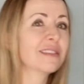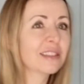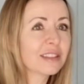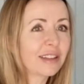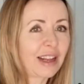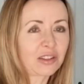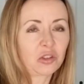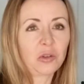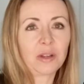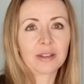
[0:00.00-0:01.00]
is like
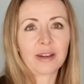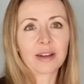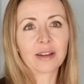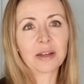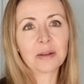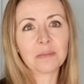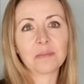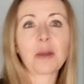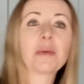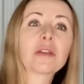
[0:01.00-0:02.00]
2 years younger,
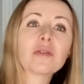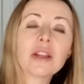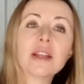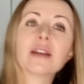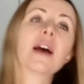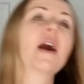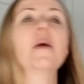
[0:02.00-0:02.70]
maybe 3.